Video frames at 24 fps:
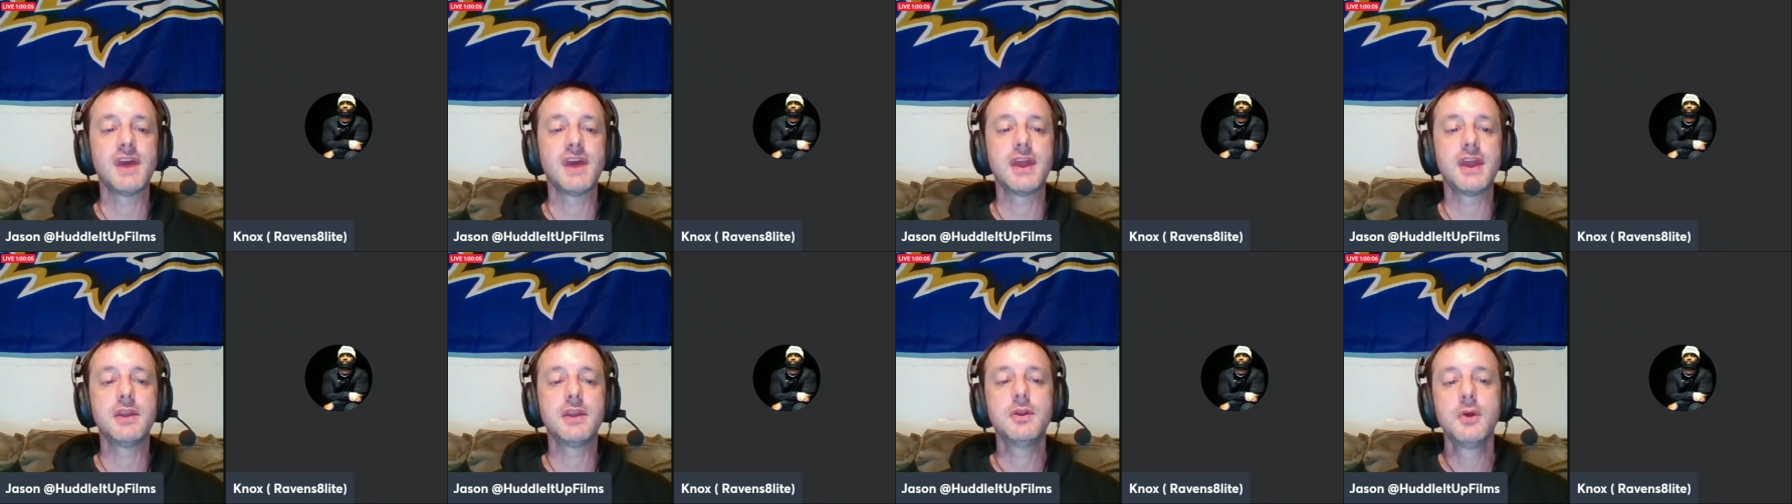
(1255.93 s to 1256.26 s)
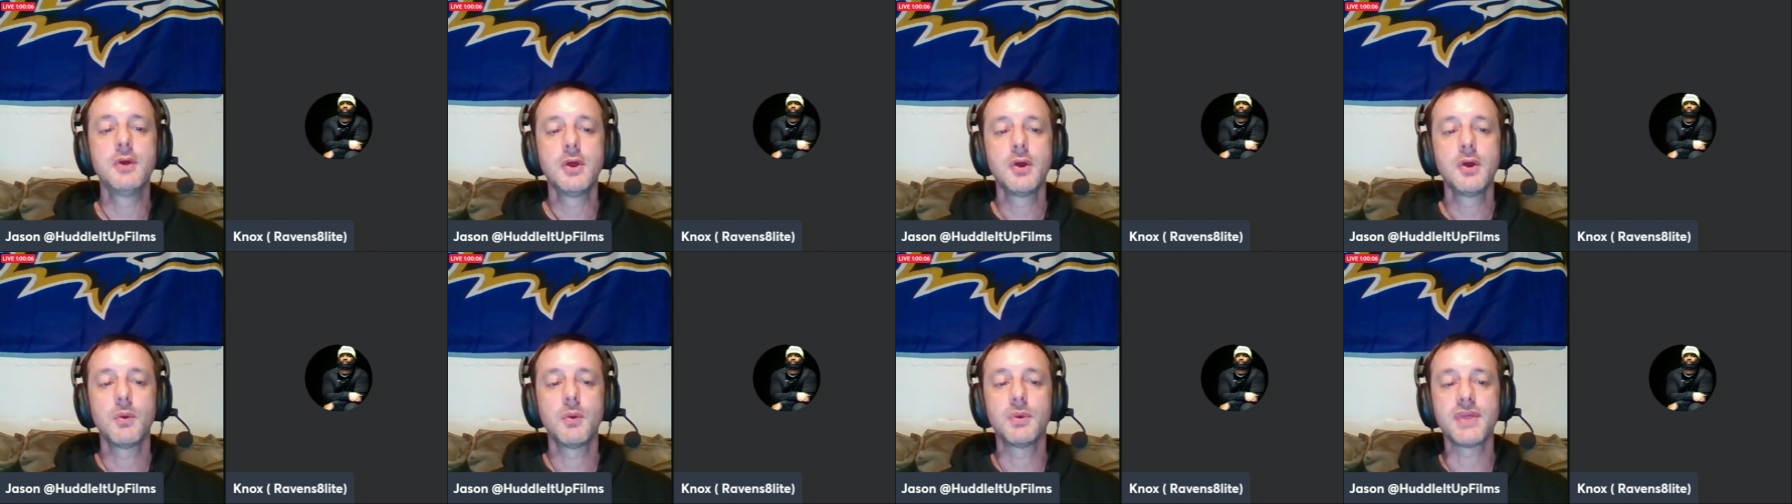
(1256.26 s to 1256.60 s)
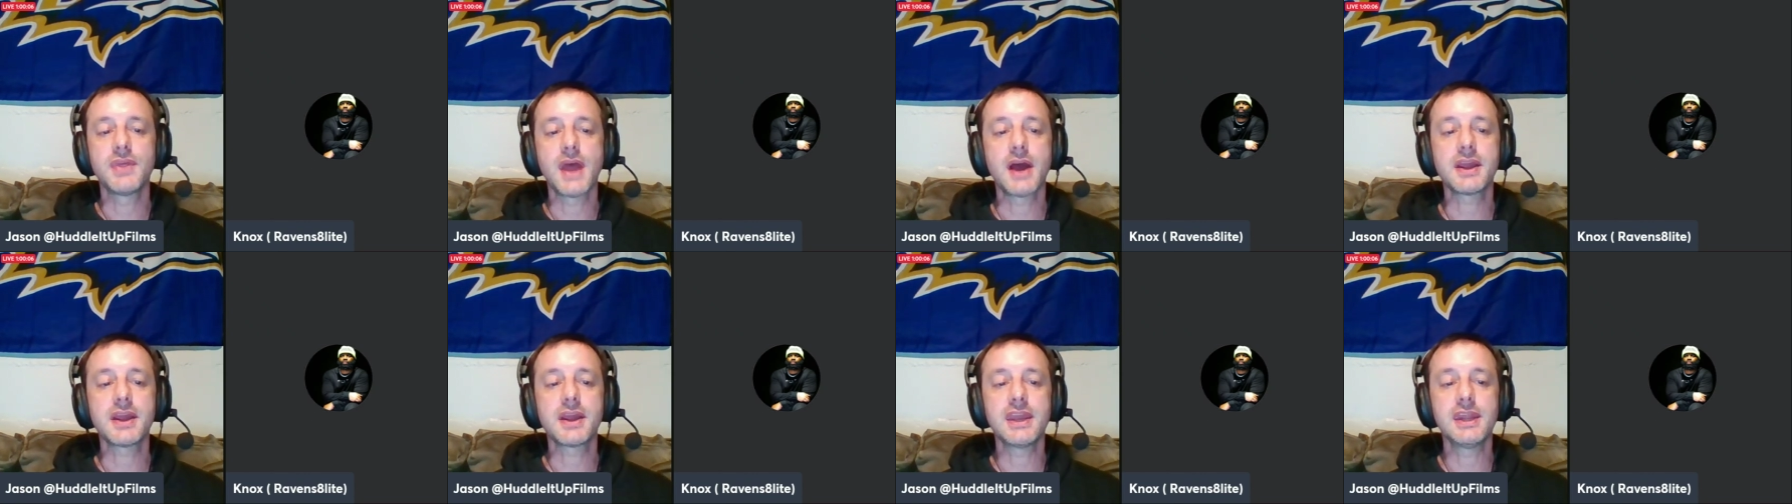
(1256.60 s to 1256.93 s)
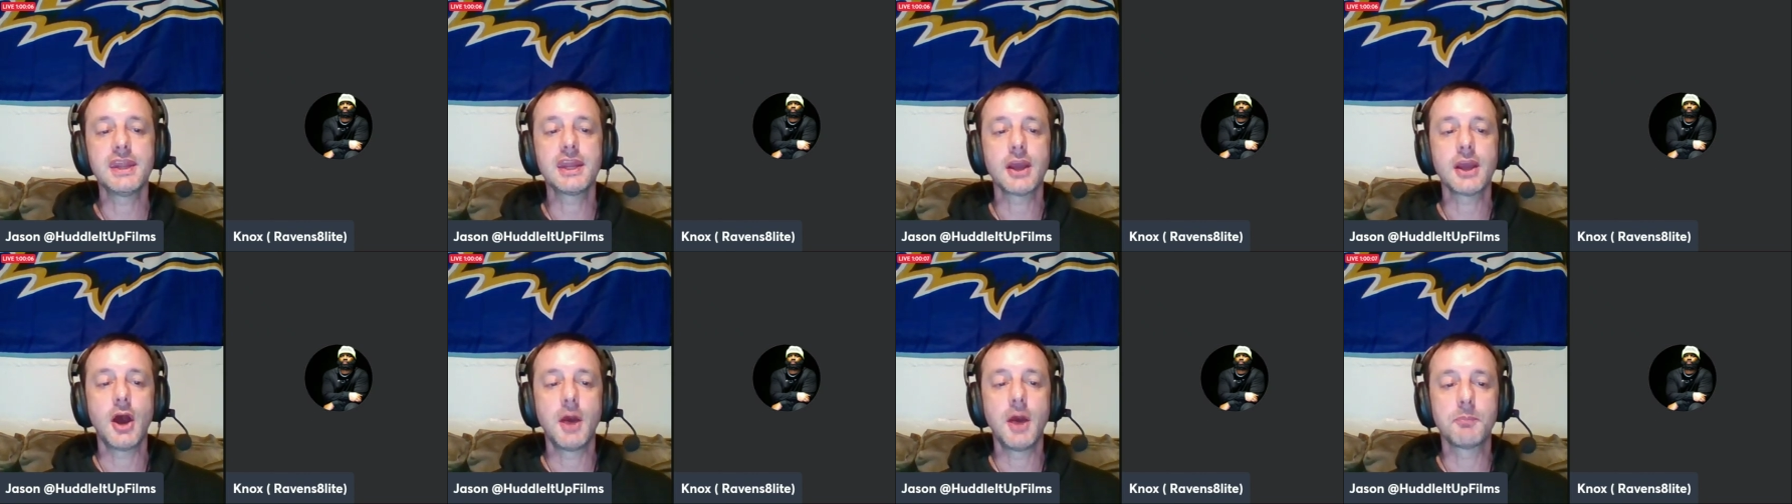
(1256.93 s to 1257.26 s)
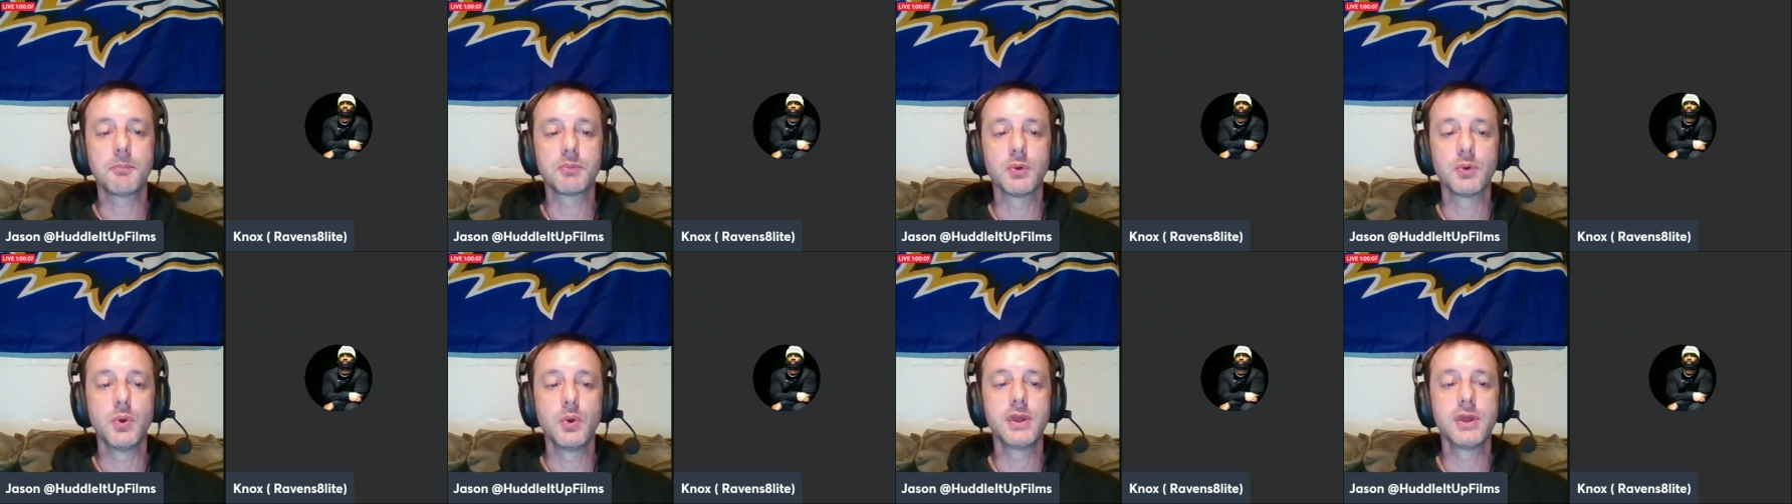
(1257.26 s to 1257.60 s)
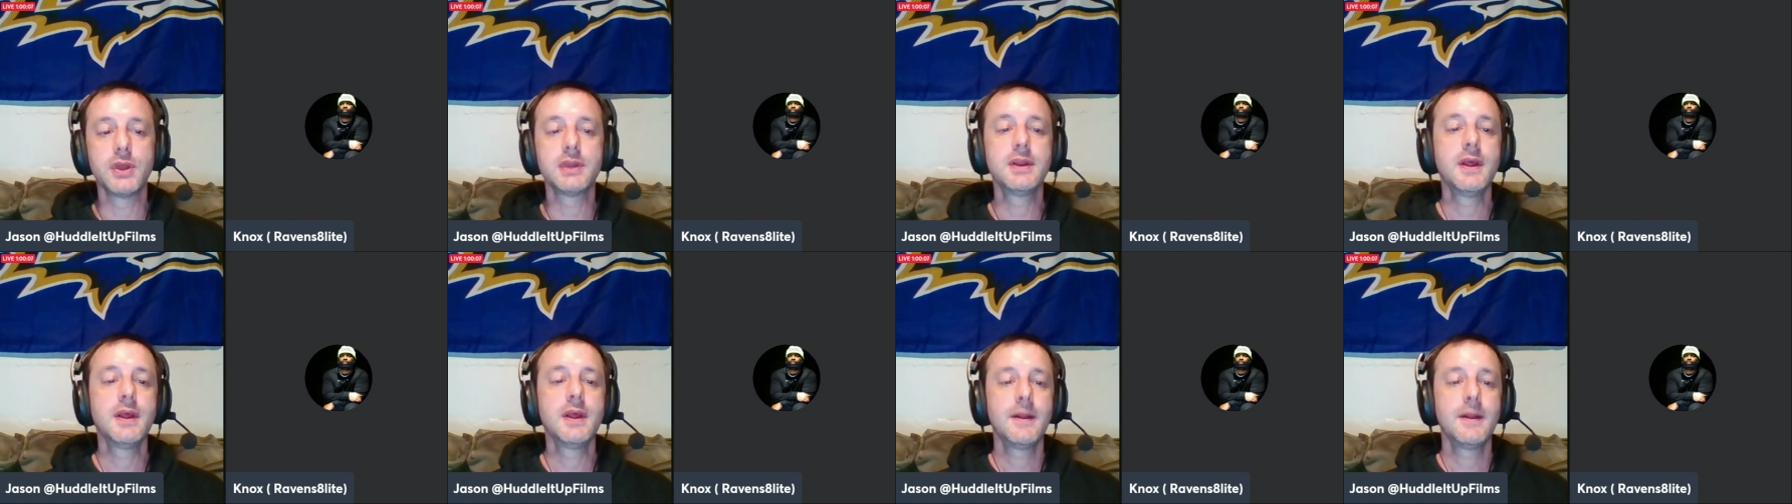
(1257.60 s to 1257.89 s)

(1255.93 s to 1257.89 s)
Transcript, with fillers: end without getting uprooted?